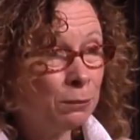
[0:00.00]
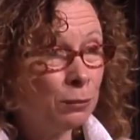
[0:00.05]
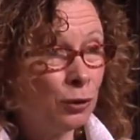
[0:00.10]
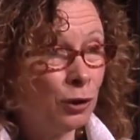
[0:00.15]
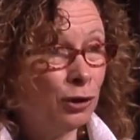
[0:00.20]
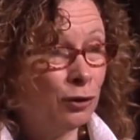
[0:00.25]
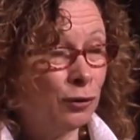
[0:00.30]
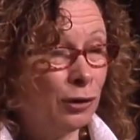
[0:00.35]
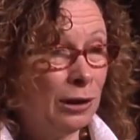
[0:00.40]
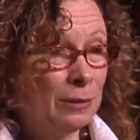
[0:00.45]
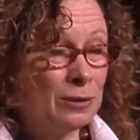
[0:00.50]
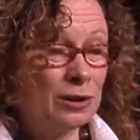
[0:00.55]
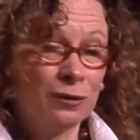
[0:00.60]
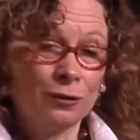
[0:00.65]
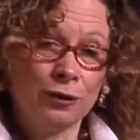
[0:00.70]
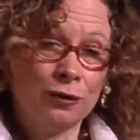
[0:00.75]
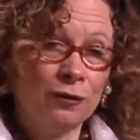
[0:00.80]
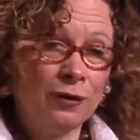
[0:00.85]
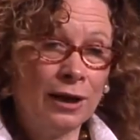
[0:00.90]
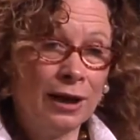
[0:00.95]
programs
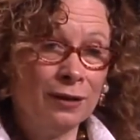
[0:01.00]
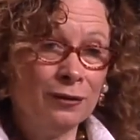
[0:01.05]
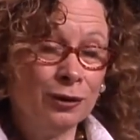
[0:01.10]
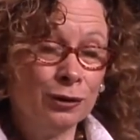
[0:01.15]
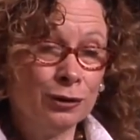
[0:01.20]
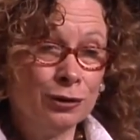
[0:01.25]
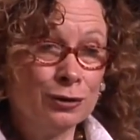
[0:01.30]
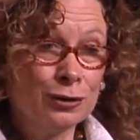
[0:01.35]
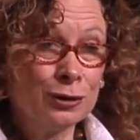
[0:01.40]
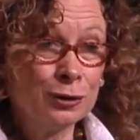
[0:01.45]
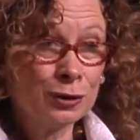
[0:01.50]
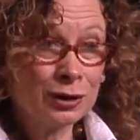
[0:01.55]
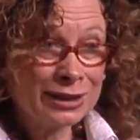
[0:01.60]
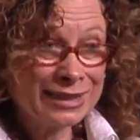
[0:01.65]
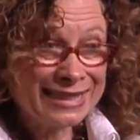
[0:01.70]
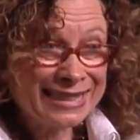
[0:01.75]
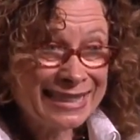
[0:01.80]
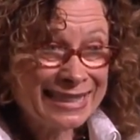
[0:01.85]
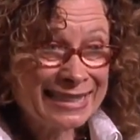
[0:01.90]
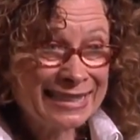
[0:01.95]
for five year olds who are
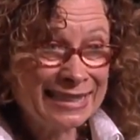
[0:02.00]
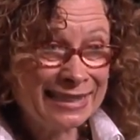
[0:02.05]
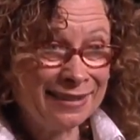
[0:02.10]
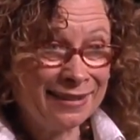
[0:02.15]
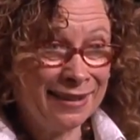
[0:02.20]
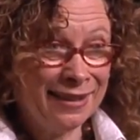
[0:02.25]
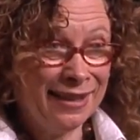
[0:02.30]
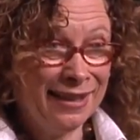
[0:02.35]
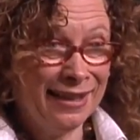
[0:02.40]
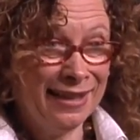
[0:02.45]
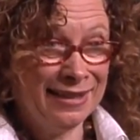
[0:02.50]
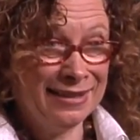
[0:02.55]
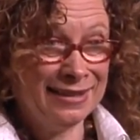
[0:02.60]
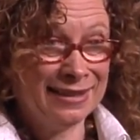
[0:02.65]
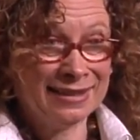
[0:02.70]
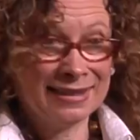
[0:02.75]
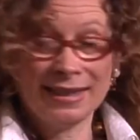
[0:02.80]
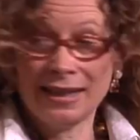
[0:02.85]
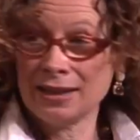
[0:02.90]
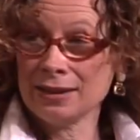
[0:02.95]
addicted to
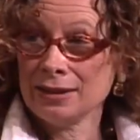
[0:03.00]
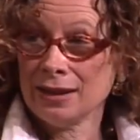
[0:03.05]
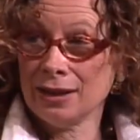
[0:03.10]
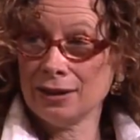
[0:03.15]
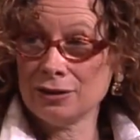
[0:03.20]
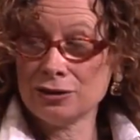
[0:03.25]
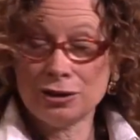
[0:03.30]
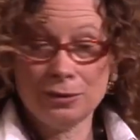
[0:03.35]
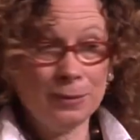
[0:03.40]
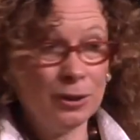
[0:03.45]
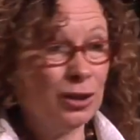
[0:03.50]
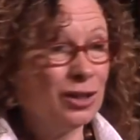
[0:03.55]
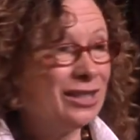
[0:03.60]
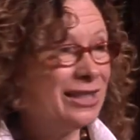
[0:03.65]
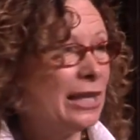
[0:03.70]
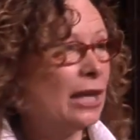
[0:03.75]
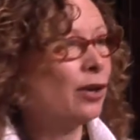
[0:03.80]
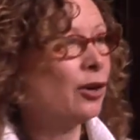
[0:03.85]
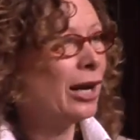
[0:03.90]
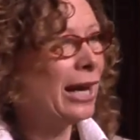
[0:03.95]
technology because
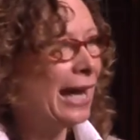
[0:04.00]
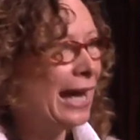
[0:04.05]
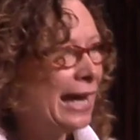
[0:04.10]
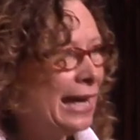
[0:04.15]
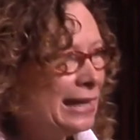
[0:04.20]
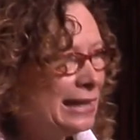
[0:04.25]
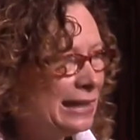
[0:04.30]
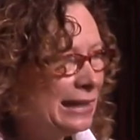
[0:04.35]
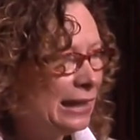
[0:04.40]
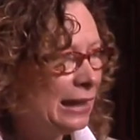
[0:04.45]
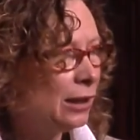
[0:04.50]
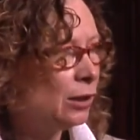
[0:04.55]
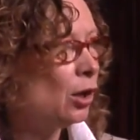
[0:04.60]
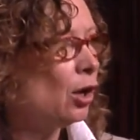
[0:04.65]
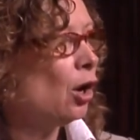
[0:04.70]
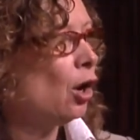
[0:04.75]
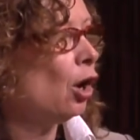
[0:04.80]
they are handed it